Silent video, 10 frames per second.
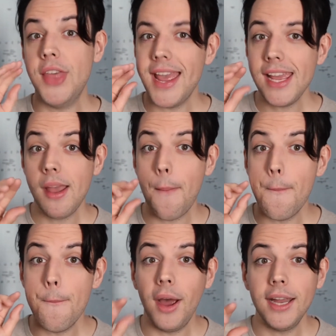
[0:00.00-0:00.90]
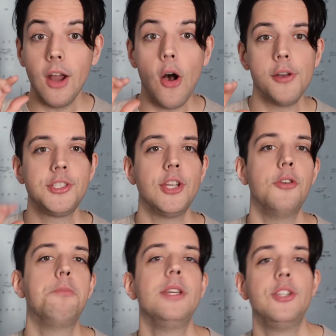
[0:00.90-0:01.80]
they might
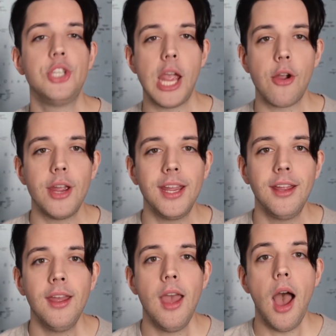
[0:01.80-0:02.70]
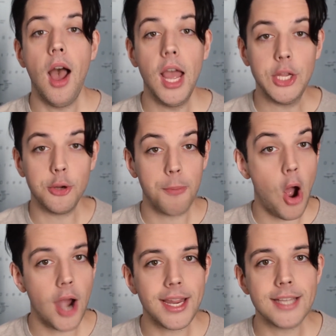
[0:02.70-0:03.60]
also be sharing your
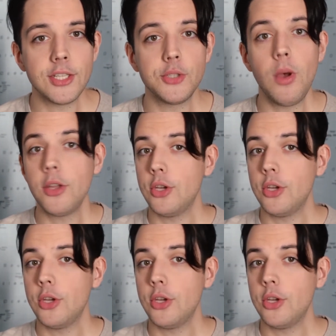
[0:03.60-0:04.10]
podcast as well.